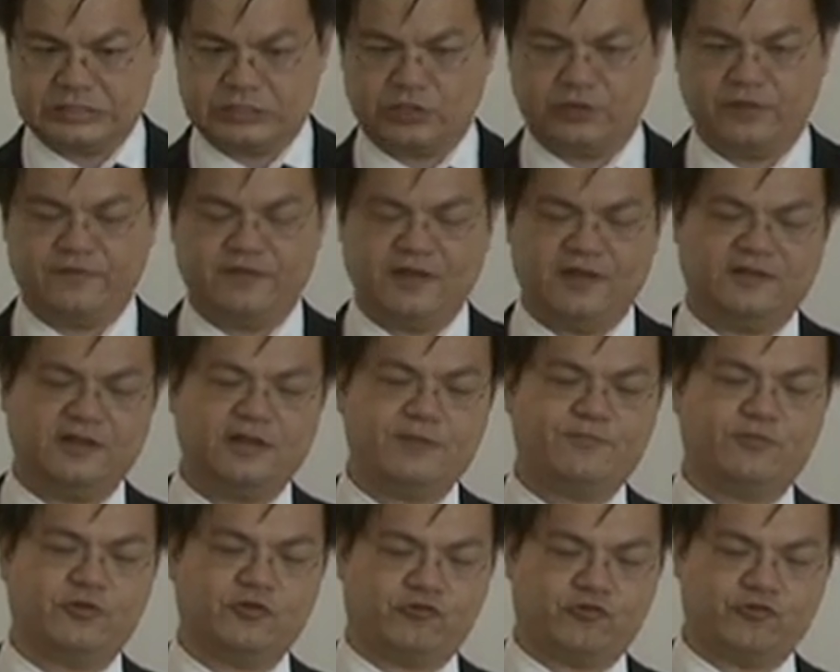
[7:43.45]
So if there's any
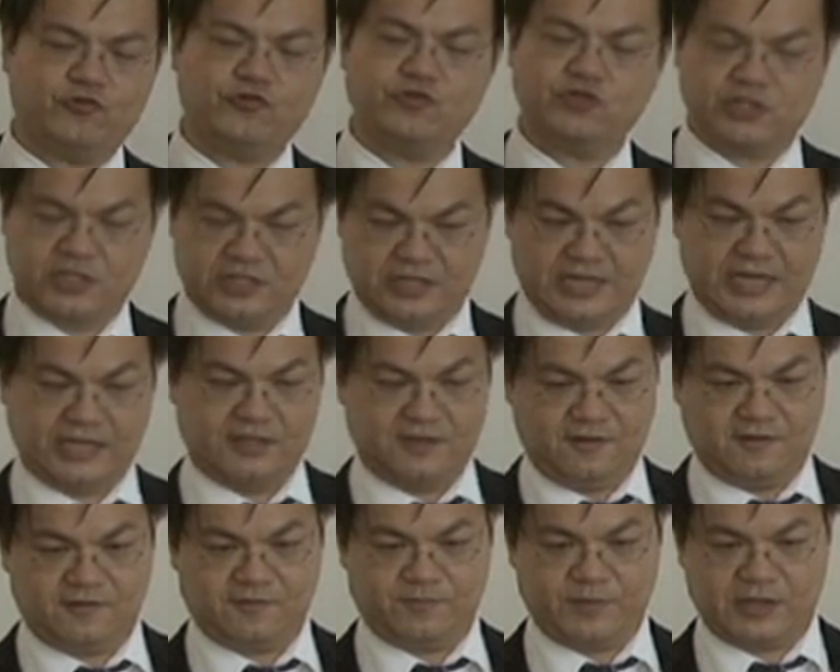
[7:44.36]
protrusion, like
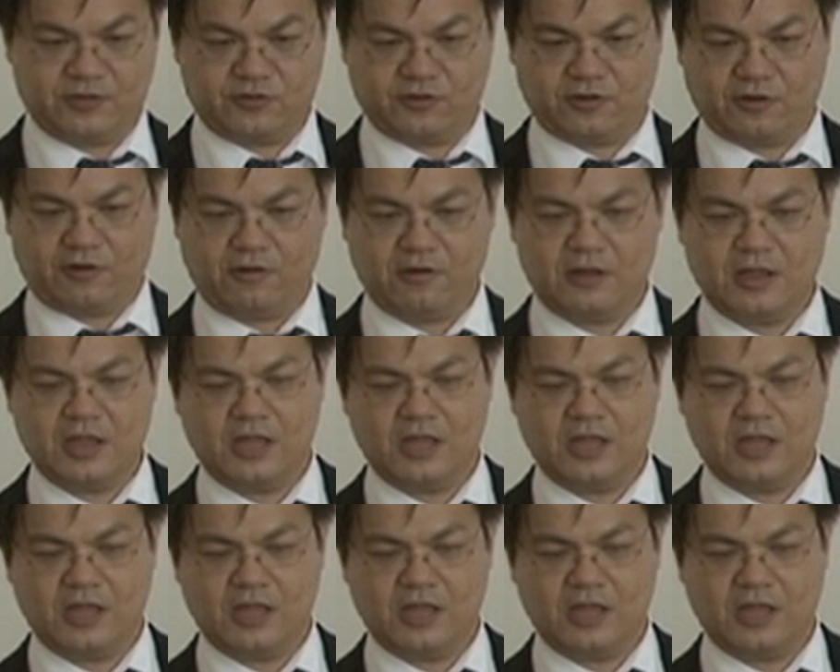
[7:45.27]
in this picture,